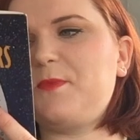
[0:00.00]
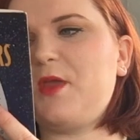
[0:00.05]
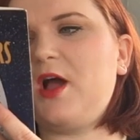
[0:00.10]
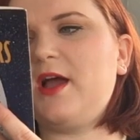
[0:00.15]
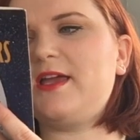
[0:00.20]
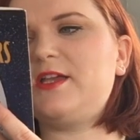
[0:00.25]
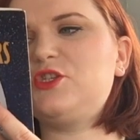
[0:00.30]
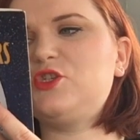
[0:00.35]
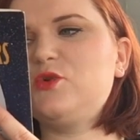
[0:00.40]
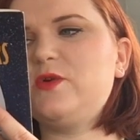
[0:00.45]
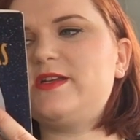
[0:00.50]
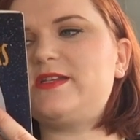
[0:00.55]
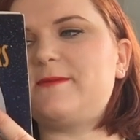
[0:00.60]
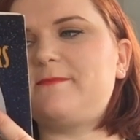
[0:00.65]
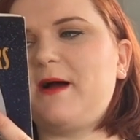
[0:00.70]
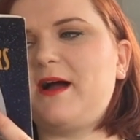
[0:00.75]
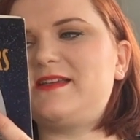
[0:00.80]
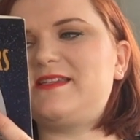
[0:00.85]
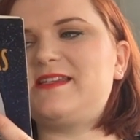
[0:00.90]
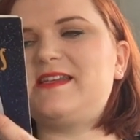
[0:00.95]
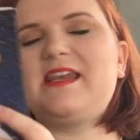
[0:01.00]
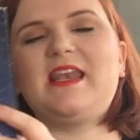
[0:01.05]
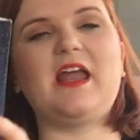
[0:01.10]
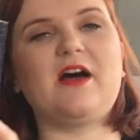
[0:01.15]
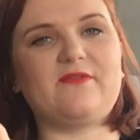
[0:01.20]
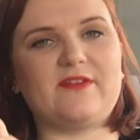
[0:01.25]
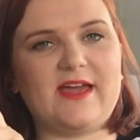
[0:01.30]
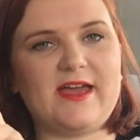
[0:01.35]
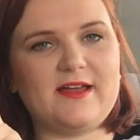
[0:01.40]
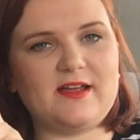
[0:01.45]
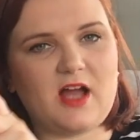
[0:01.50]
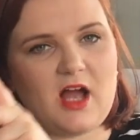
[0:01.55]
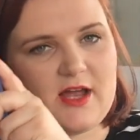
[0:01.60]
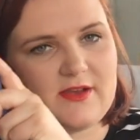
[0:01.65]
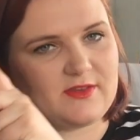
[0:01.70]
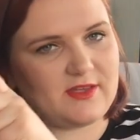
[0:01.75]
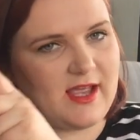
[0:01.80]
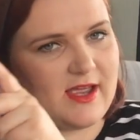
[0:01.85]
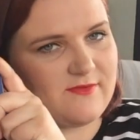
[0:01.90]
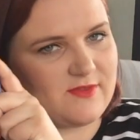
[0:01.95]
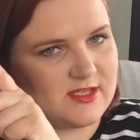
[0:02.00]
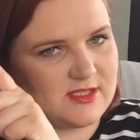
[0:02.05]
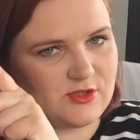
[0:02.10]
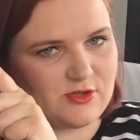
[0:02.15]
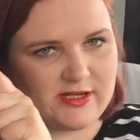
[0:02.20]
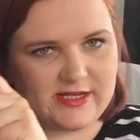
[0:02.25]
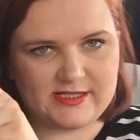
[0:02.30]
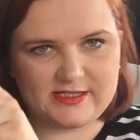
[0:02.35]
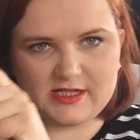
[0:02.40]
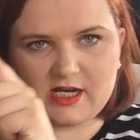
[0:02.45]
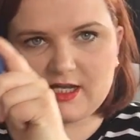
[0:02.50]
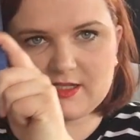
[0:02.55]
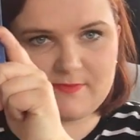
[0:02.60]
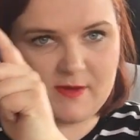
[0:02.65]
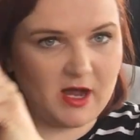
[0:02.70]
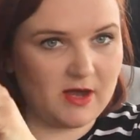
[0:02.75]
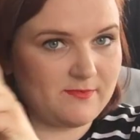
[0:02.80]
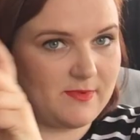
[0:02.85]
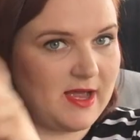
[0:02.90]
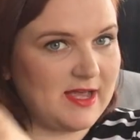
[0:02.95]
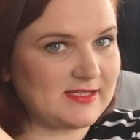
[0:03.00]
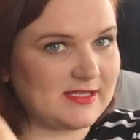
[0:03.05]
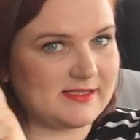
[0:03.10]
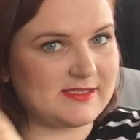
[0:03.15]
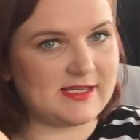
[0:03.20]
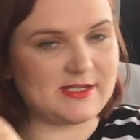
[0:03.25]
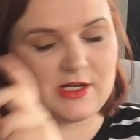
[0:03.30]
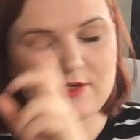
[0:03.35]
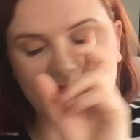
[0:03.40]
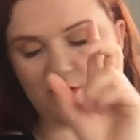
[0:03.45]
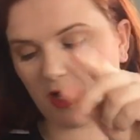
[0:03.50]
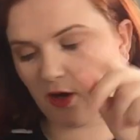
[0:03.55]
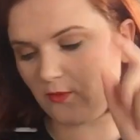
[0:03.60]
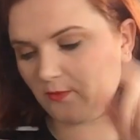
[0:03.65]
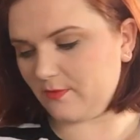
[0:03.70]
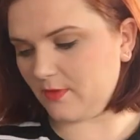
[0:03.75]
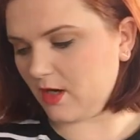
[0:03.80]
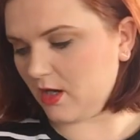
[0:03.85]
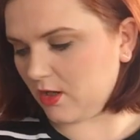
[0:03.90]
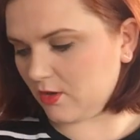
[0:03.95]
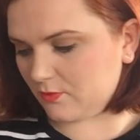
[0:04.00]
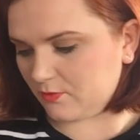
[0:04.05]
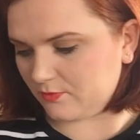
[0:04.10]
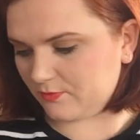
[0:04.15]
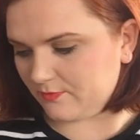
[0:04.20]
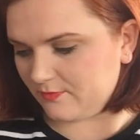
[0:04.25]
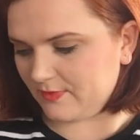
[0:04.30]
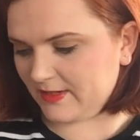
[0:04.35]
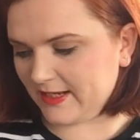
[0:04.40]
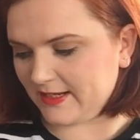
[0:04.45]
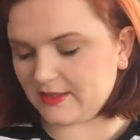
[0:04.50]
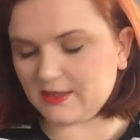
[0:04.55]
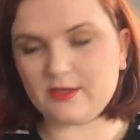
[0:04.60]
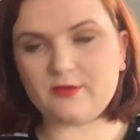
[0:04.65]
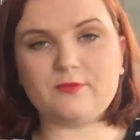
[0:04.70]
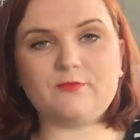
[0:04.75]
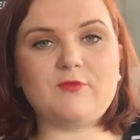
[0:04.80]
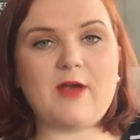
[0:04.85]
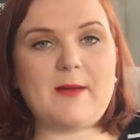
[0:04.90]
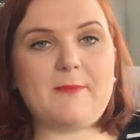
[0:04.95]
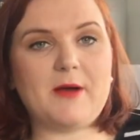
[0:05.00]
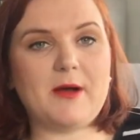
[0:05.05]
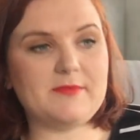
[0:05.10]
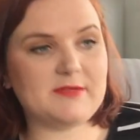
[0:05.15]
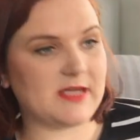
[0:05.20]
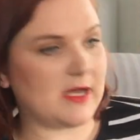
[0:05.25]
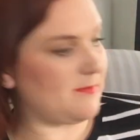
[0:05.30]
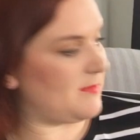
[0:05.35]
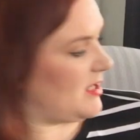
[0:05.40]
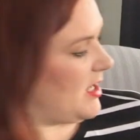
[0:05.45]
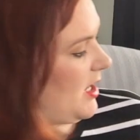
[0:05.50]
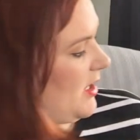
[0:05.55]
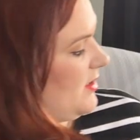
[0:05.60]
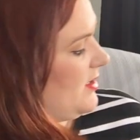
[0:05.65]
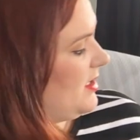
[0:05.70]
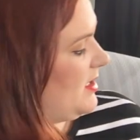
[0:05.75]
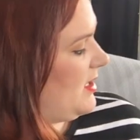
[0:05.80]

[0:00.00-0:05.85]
I enjoyed it but I didn't love it I gave this three stars but I, as I said I've, I'll, I'll link the wrap up down below.